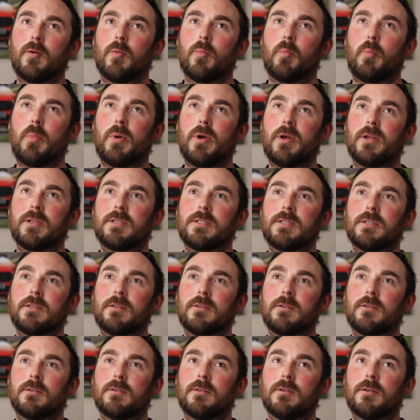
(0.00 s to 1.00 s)
But
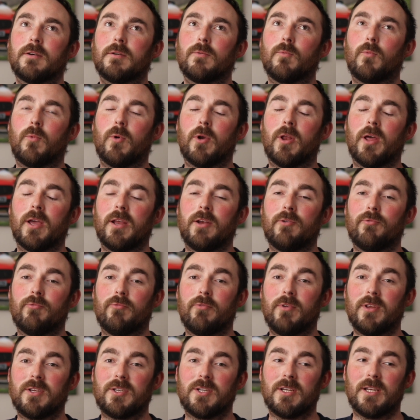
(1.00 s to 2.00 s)
what I'd
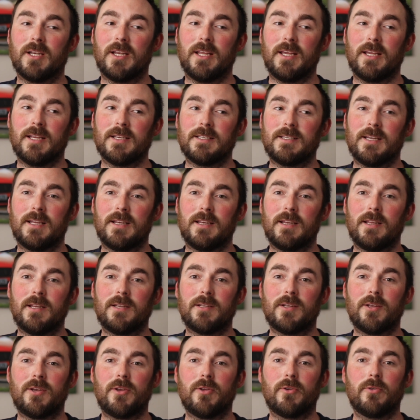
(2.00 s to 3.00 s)
originally intended
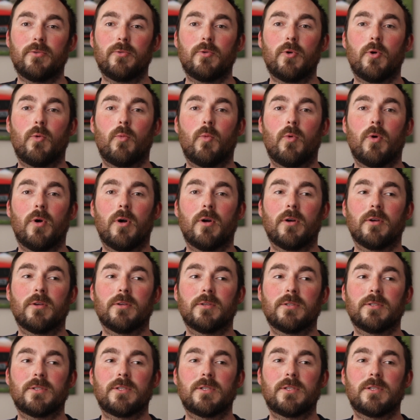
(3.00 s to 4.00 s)
to do
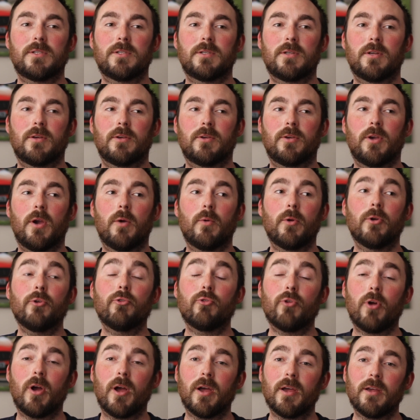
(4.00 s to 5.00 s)
was go and
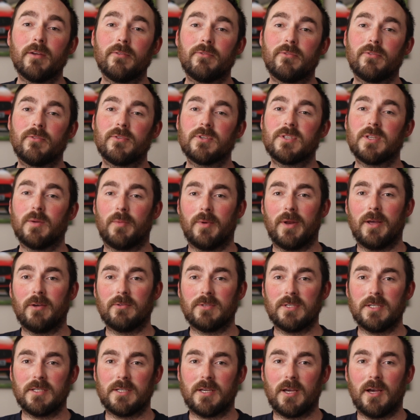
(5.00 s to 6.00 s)
drive someone
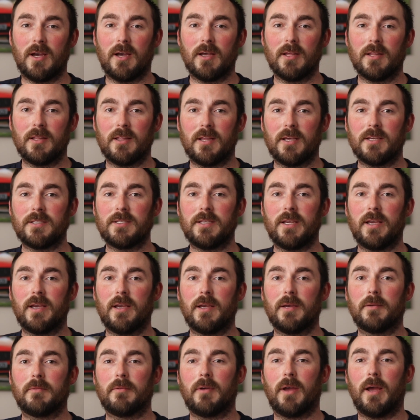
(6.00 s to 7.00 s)
else's car this
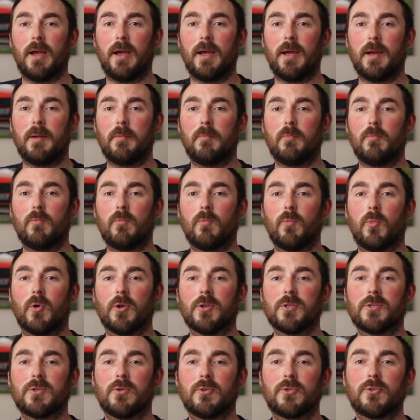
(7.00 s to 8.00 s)
year,
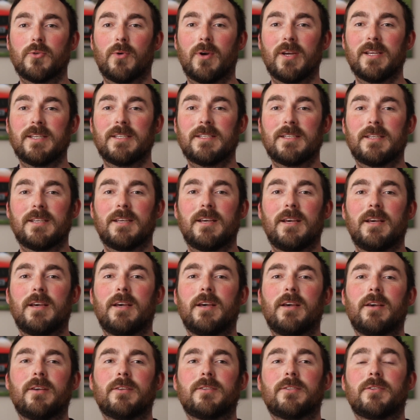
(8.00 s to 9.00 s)
once or twice,
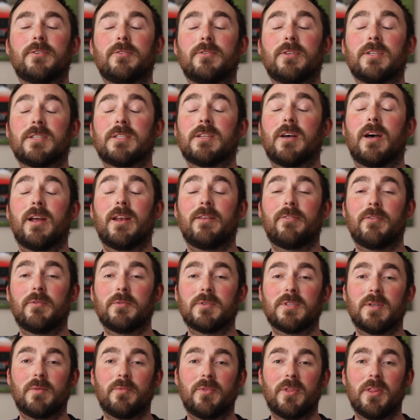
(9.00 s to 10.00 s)
to decide if it
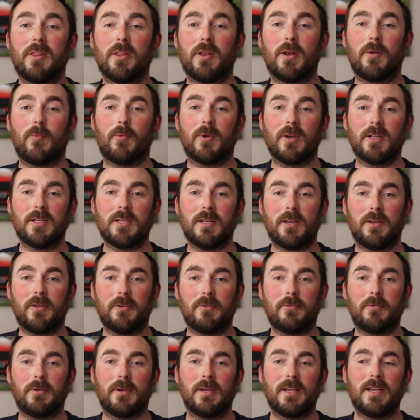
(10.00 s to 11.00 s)
was something that I wanted to
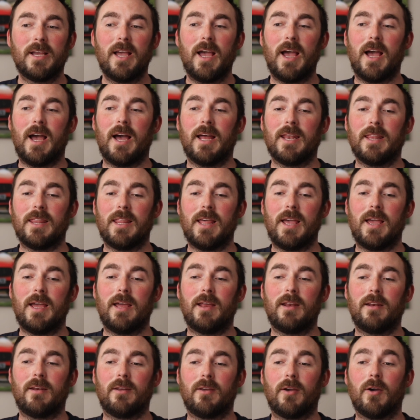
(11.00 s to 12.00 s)
do, and
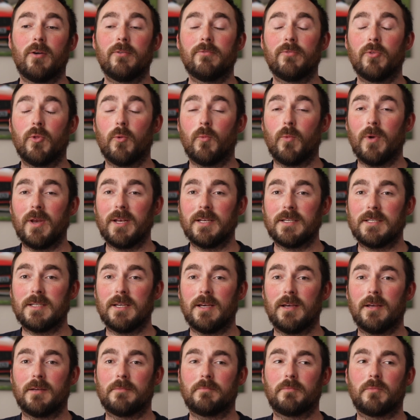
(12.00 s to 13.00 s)
then over the
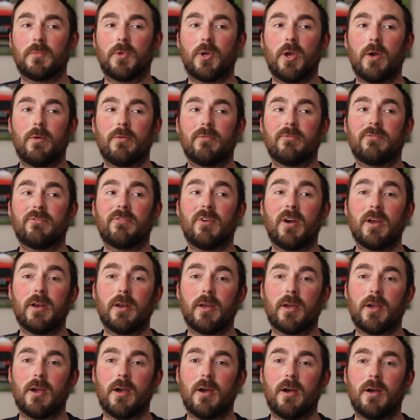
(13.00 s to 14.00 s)
winter go and find a
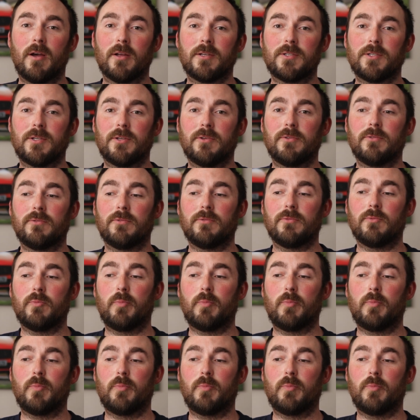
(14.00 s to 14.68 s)
car to